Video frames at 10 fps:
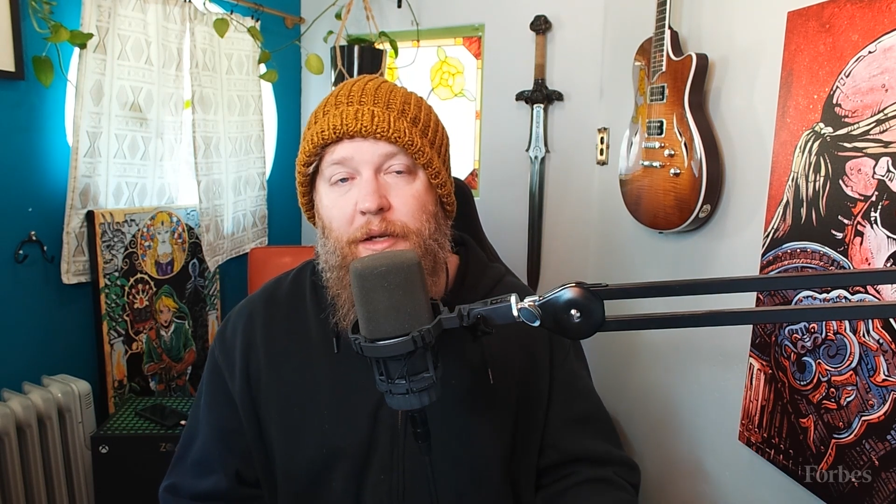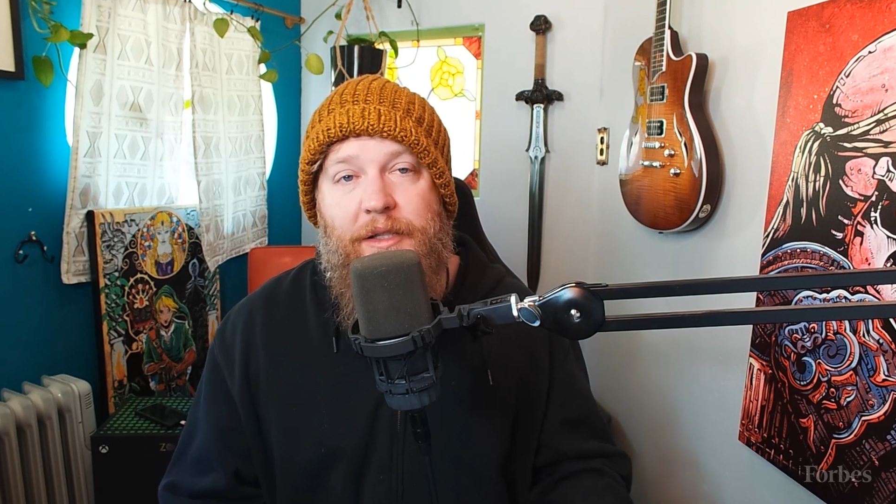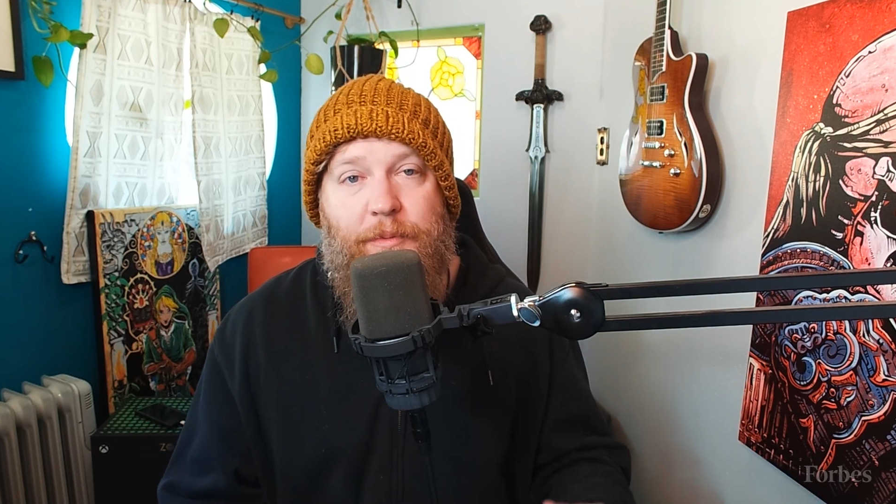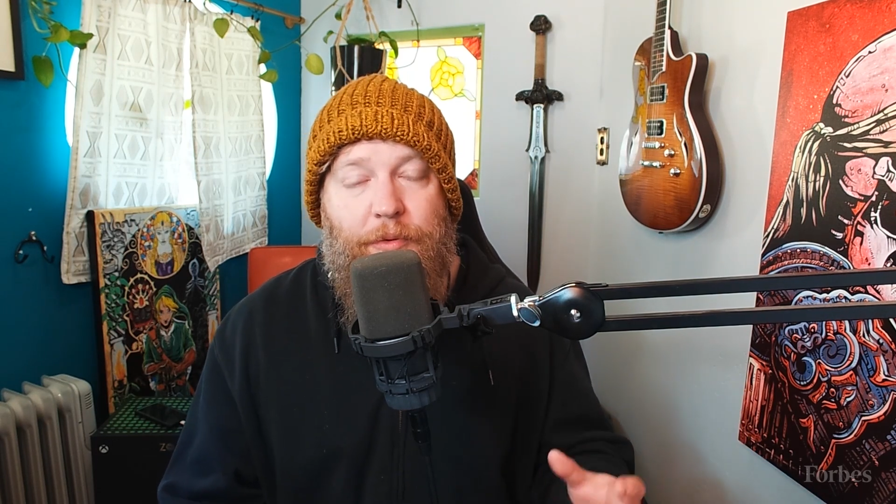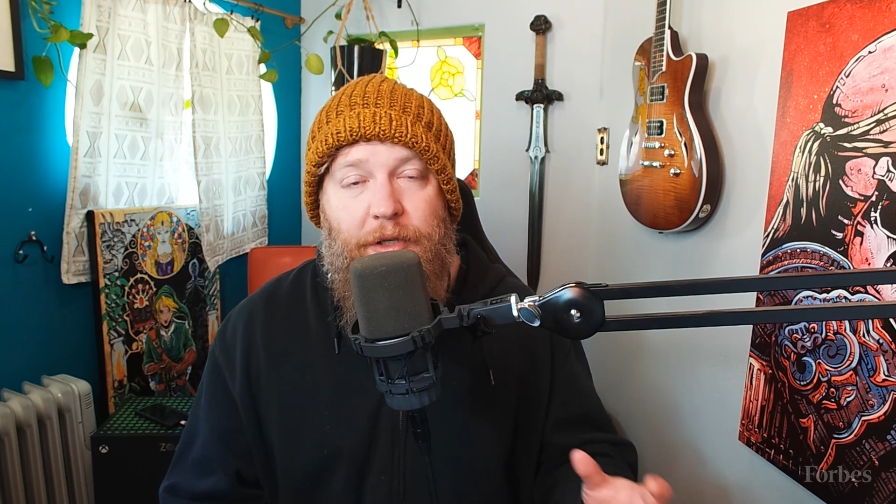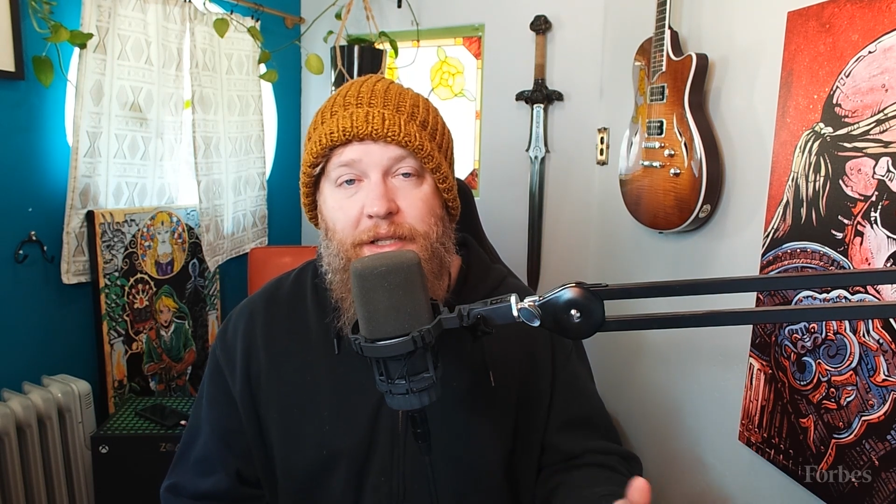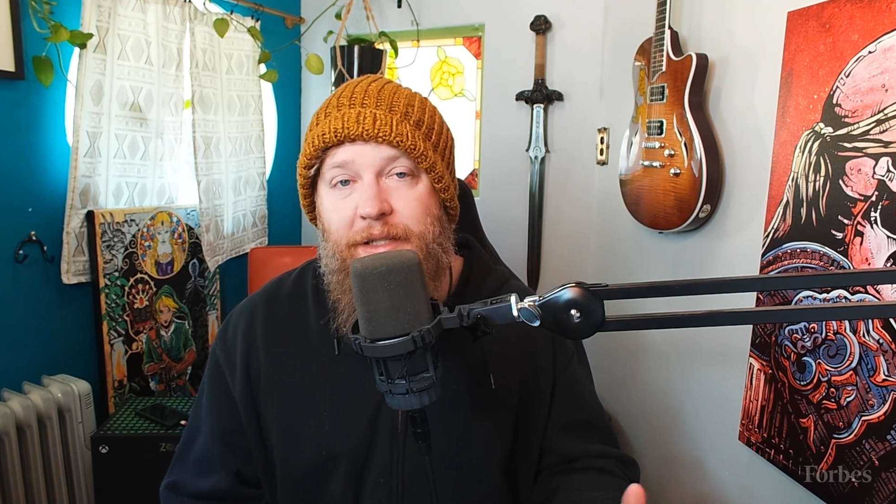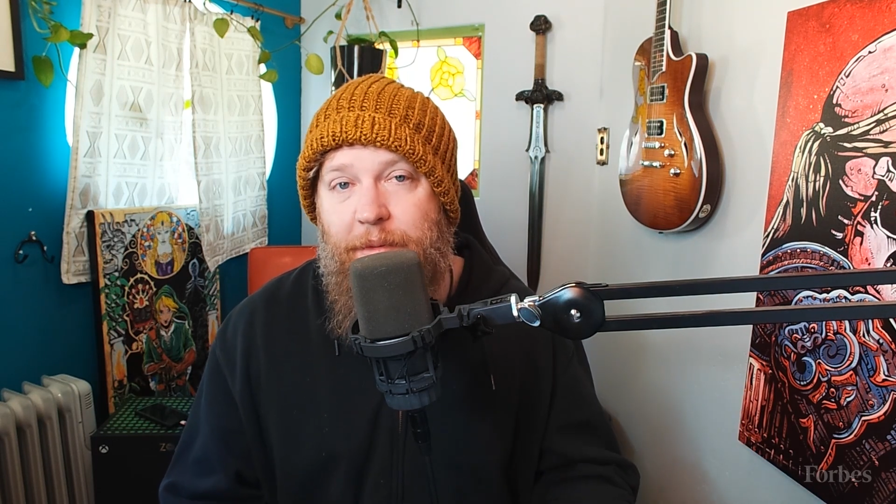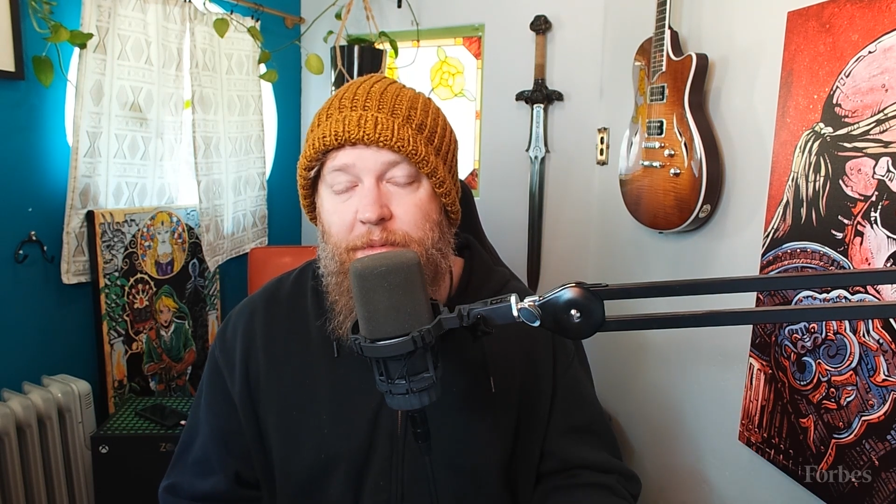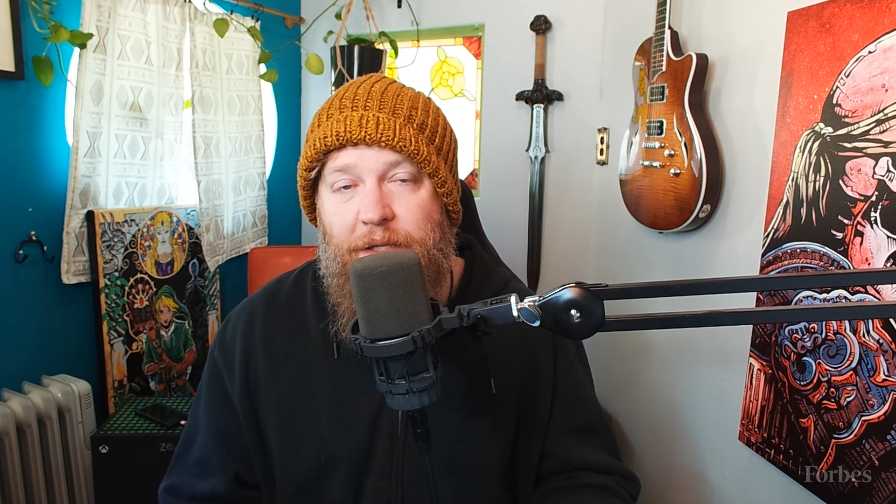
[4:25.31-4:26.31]
it's pretty
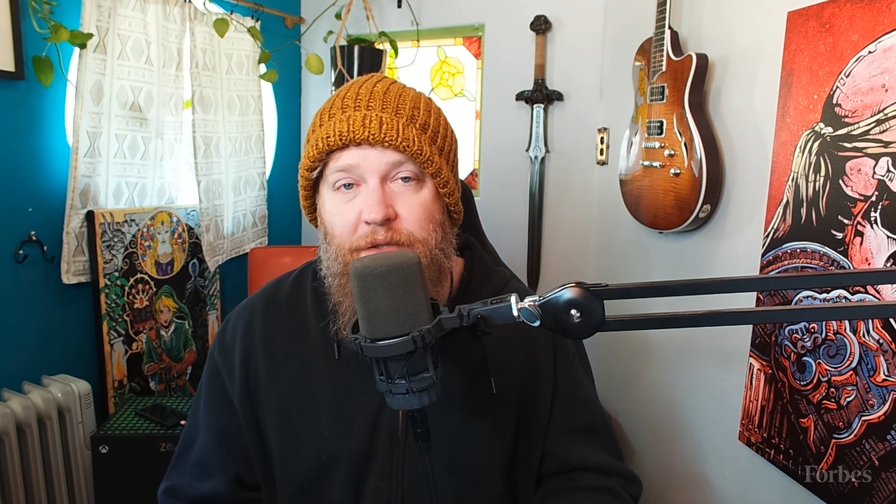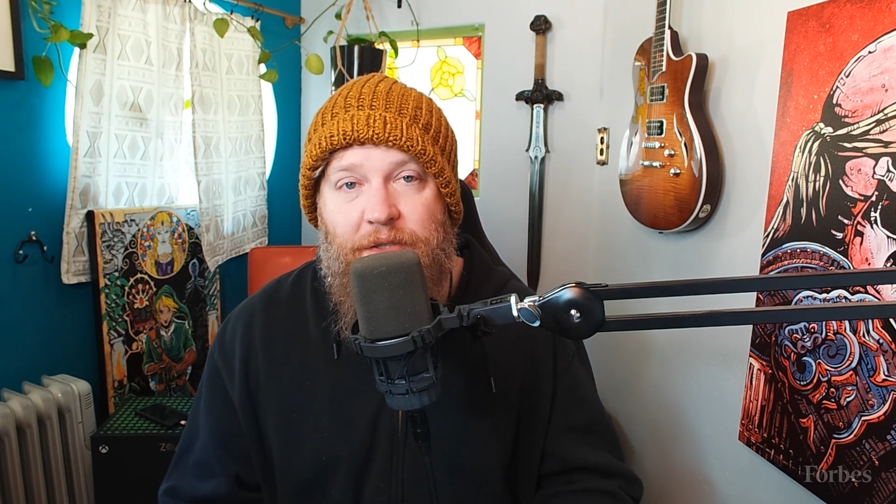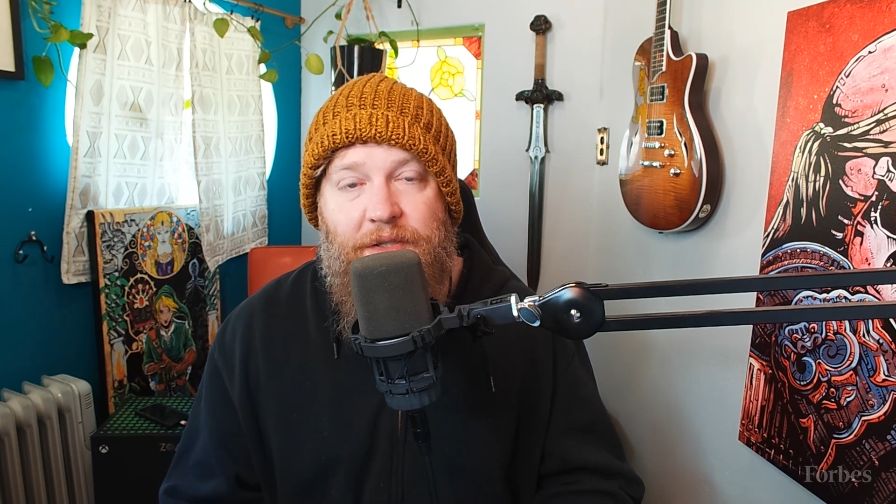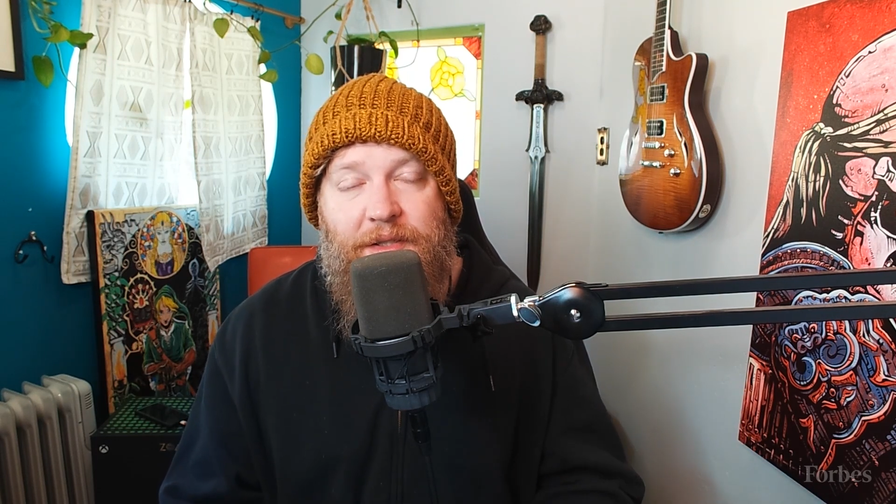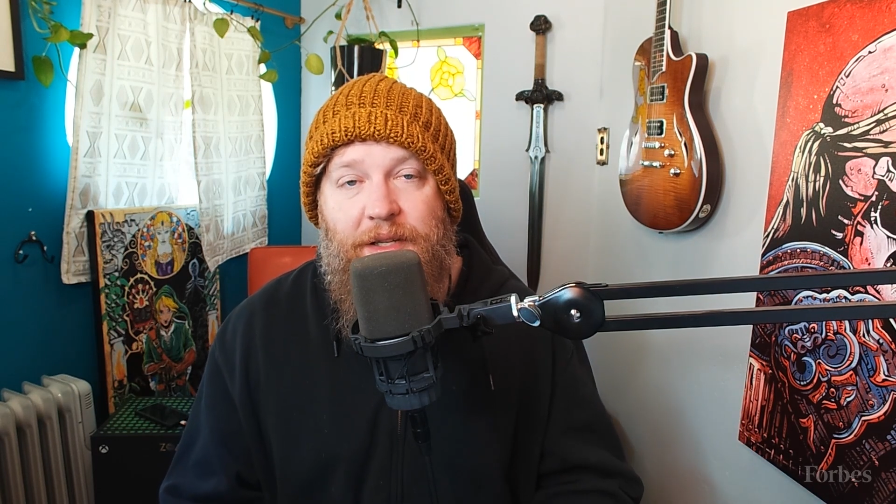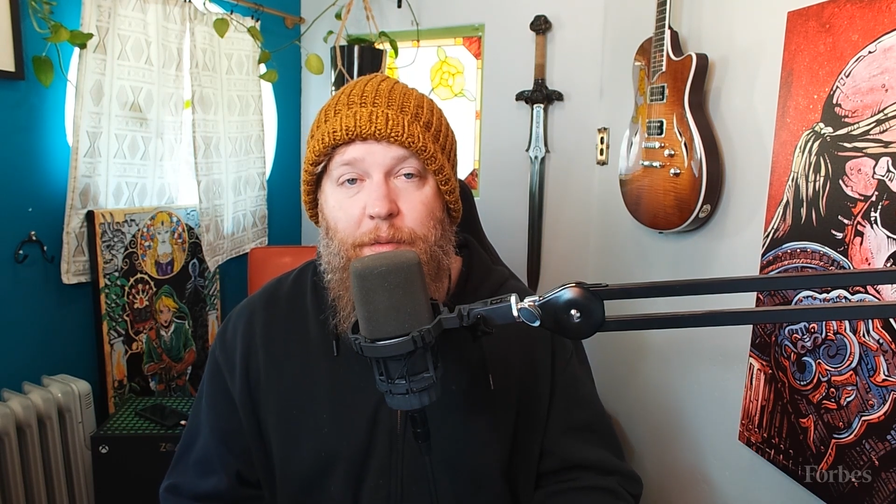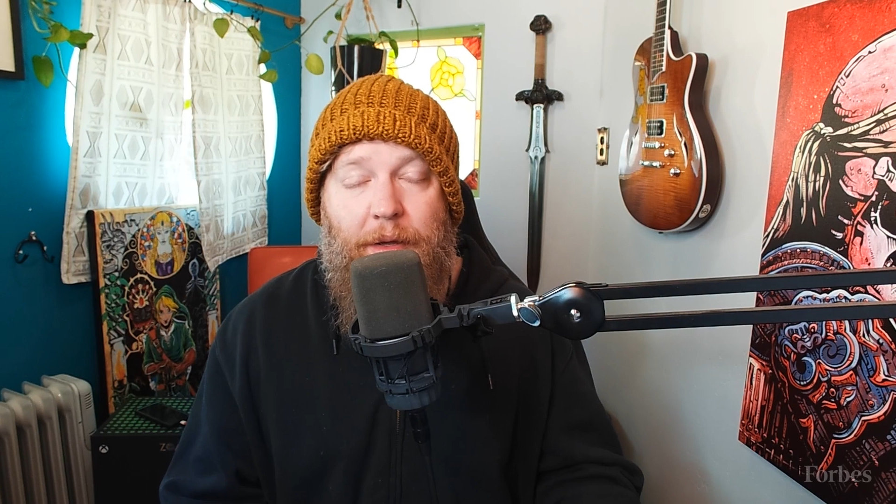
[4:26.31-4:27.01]
tempting just to say,